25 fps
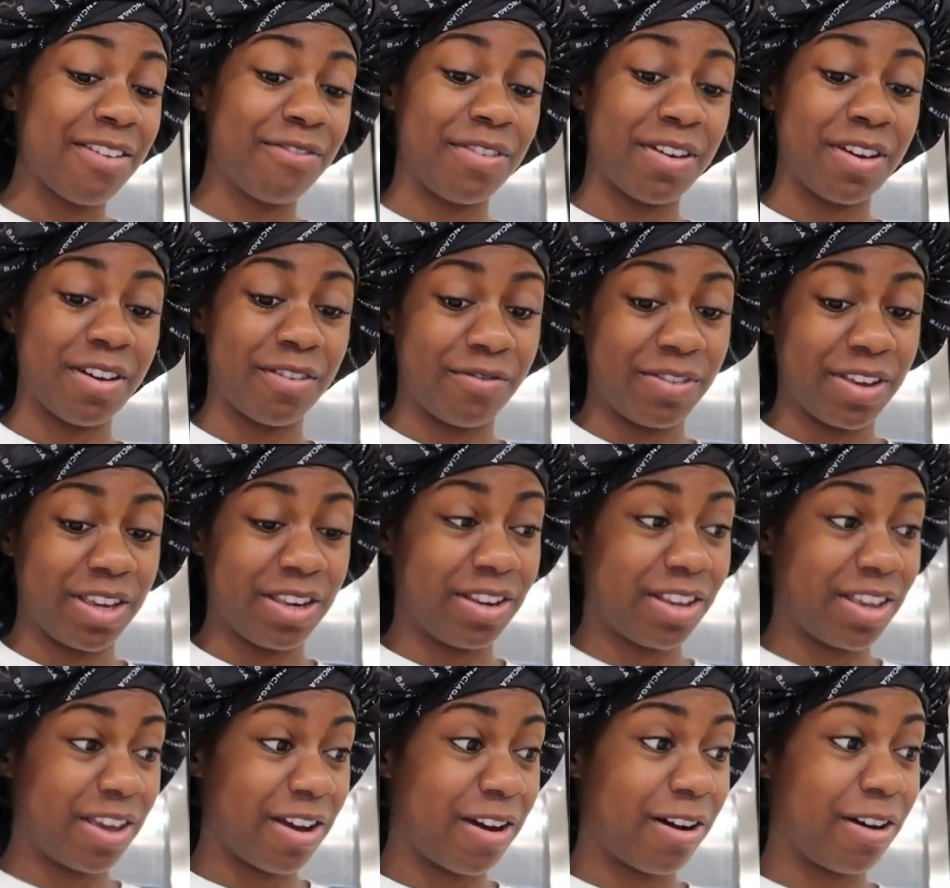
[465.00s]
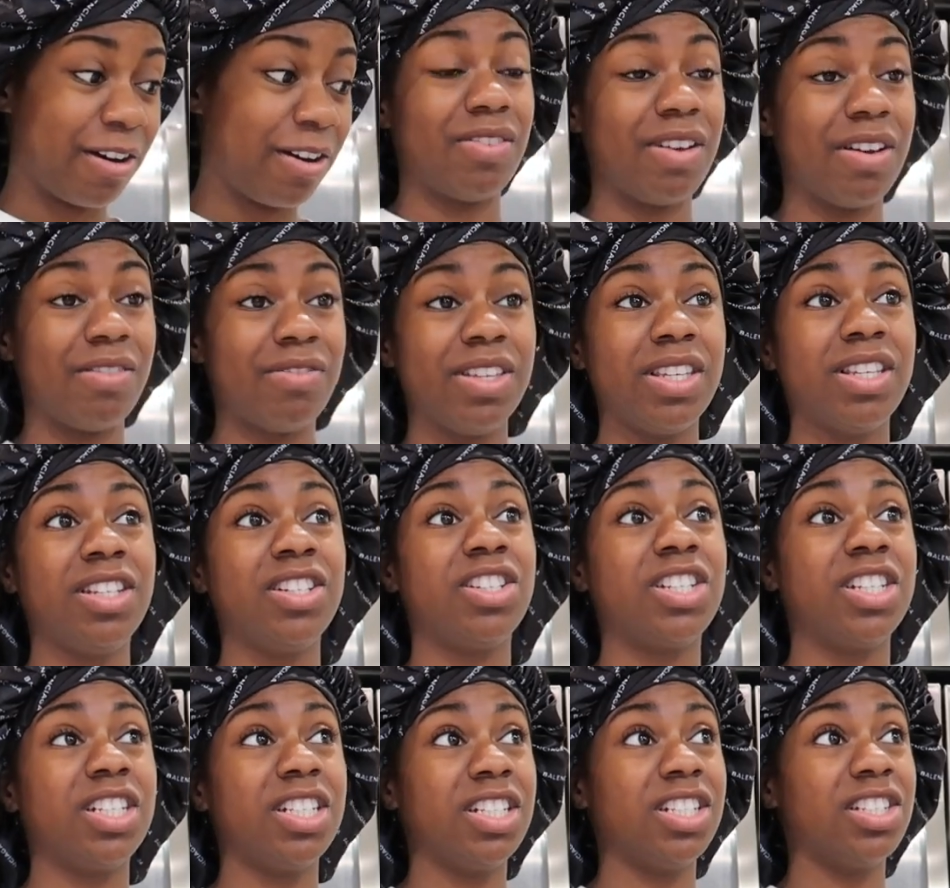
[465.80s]
like Velveeta, y'all. Velveeta
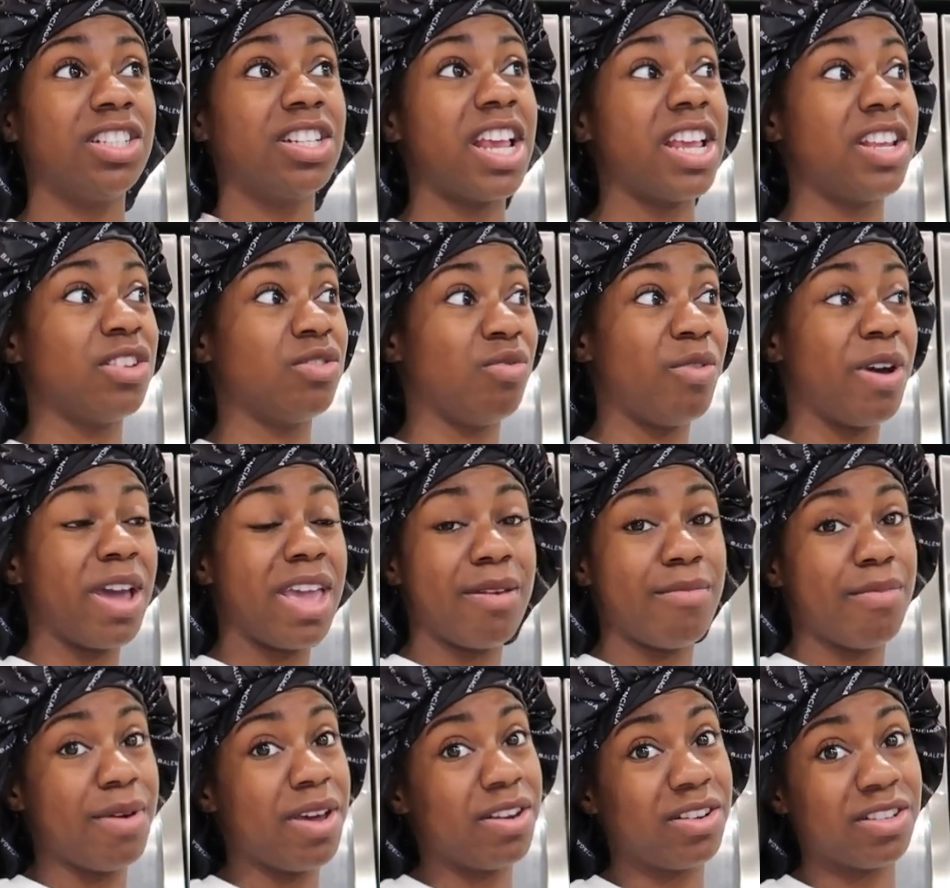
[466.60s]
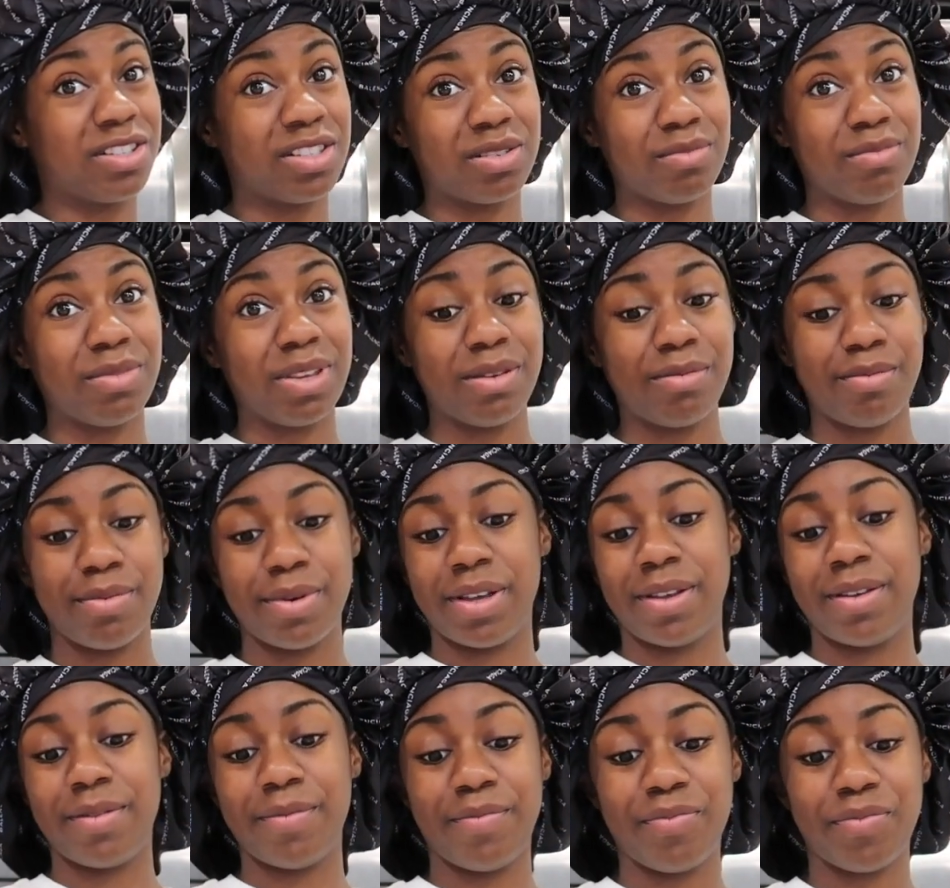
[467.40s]
cheese tastes way better to me,
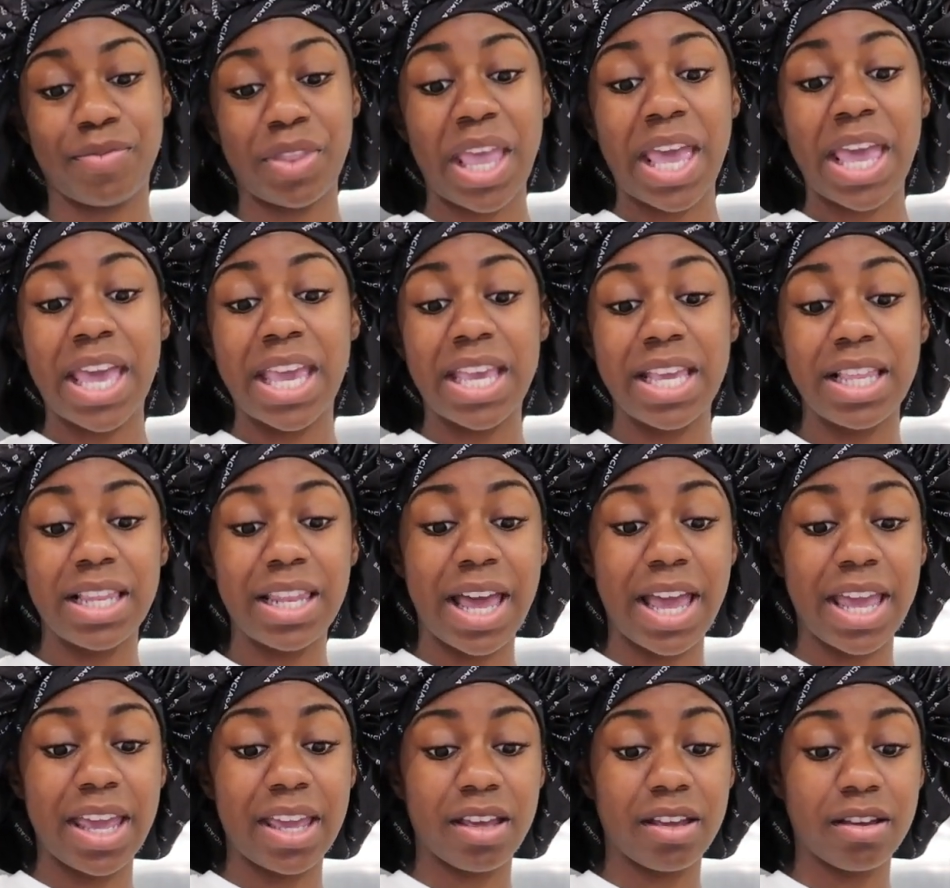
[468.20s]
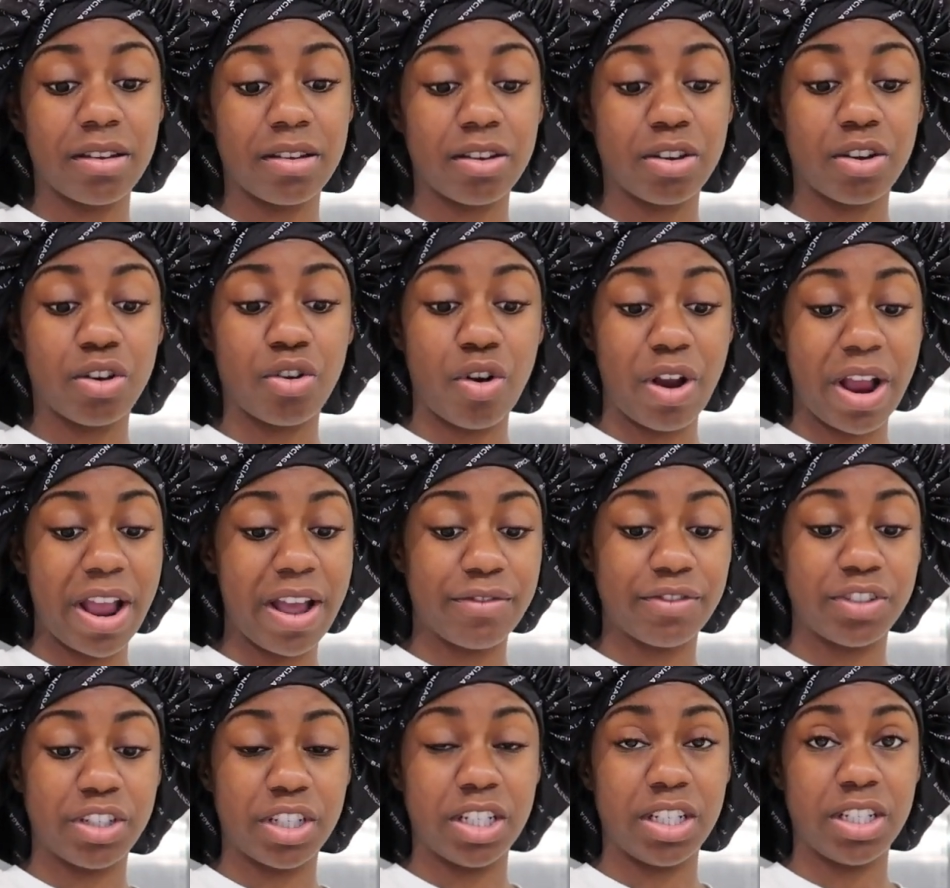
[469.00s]
but he like
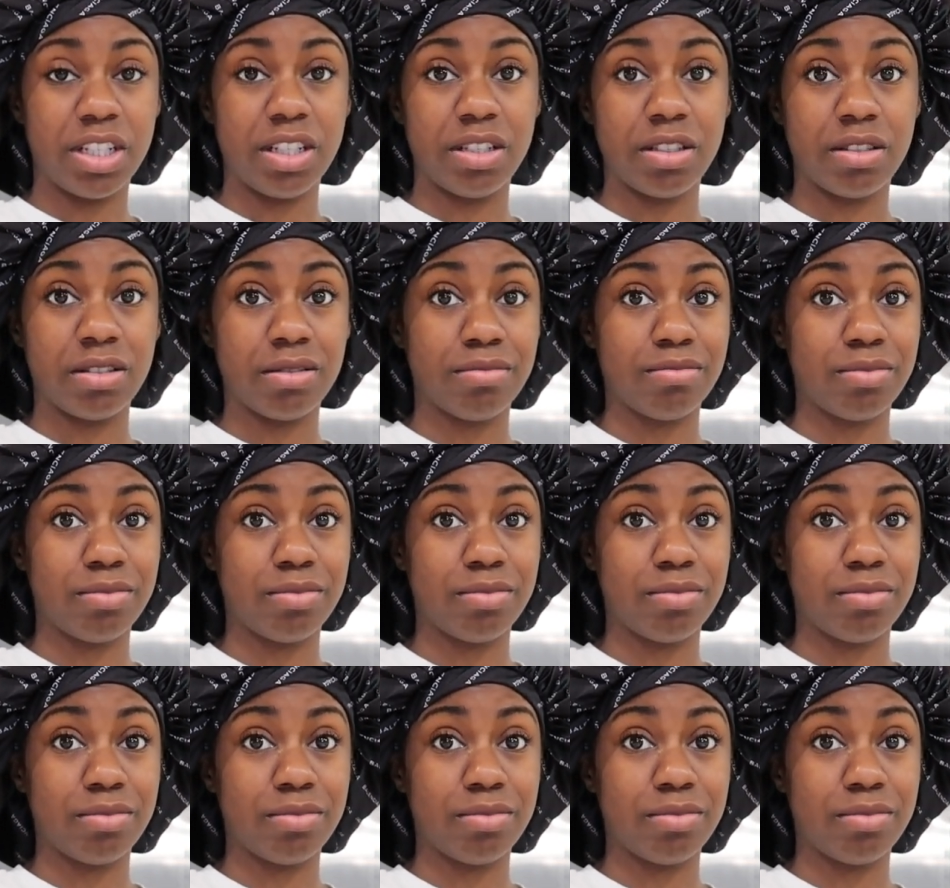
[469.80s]
Kraft cheese.